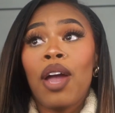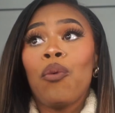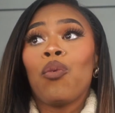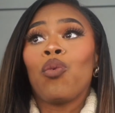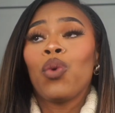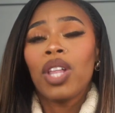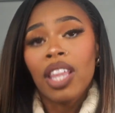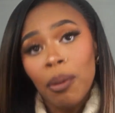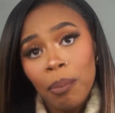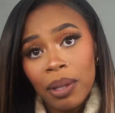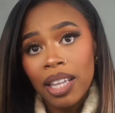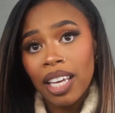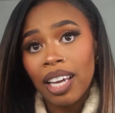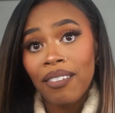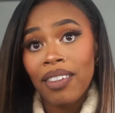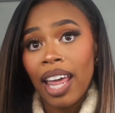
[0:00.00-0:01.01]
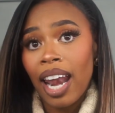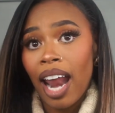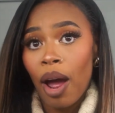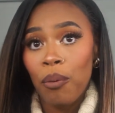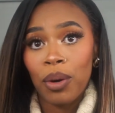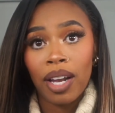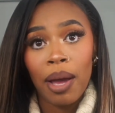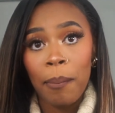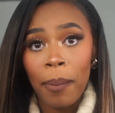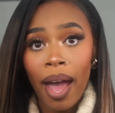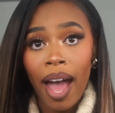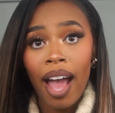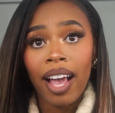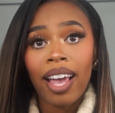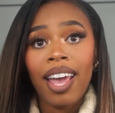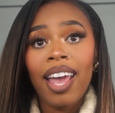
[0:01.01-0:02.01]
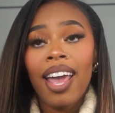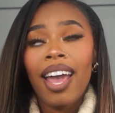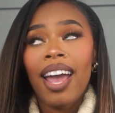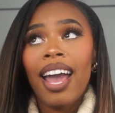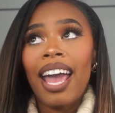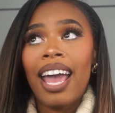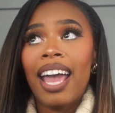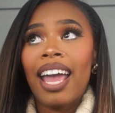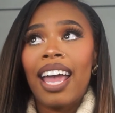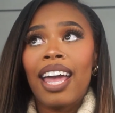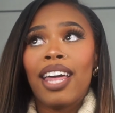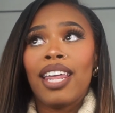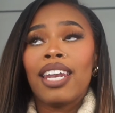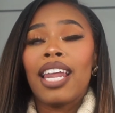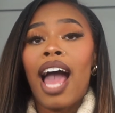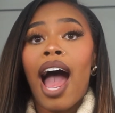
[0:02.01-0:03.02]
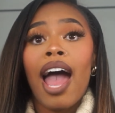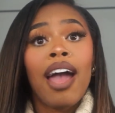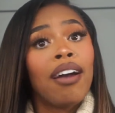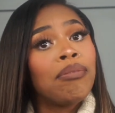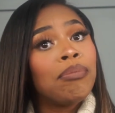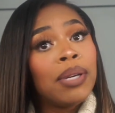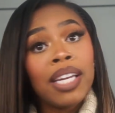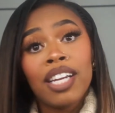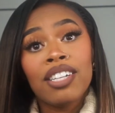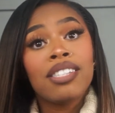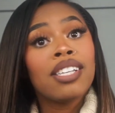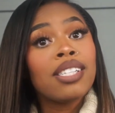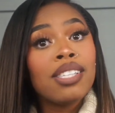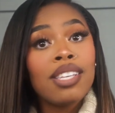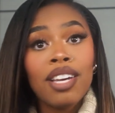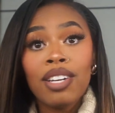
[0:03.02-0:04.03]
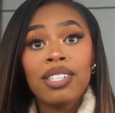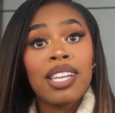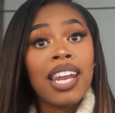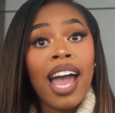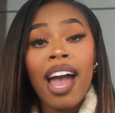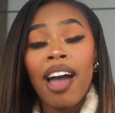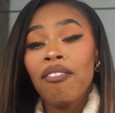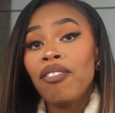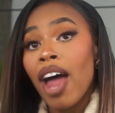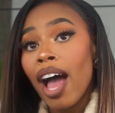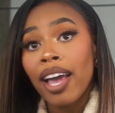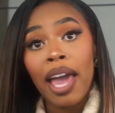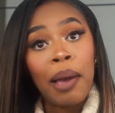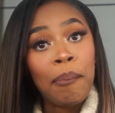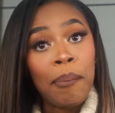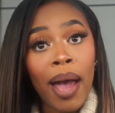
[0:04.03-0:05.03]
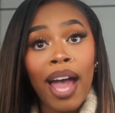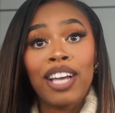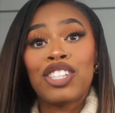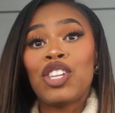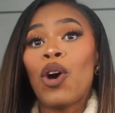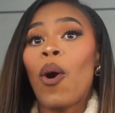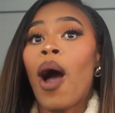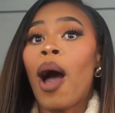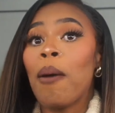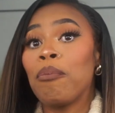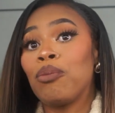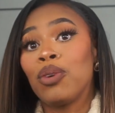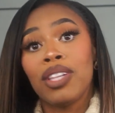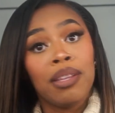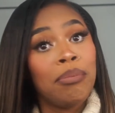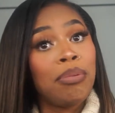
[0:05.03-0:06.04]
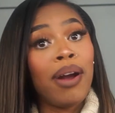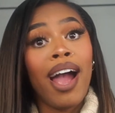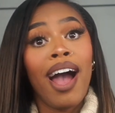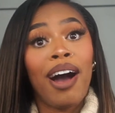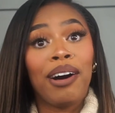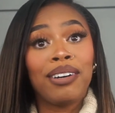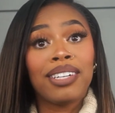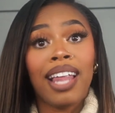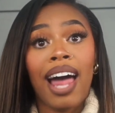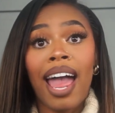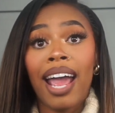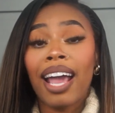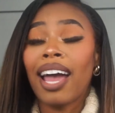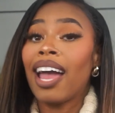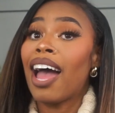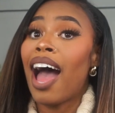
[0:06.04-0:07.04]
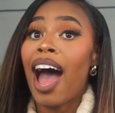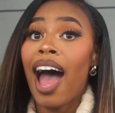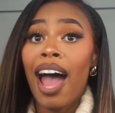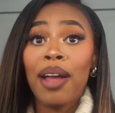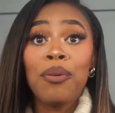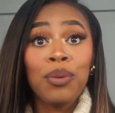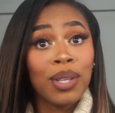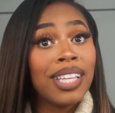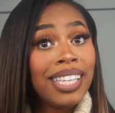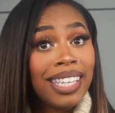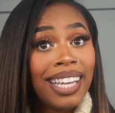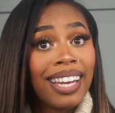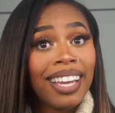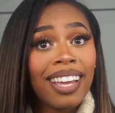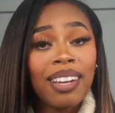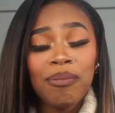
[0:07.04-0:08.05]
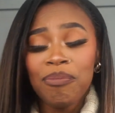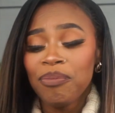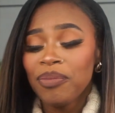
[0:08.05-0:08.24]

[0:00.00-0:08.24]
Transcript: really believed that I would come back. And I have been here 6 years and I have not came back, so I'm really proud. Like, I really did it.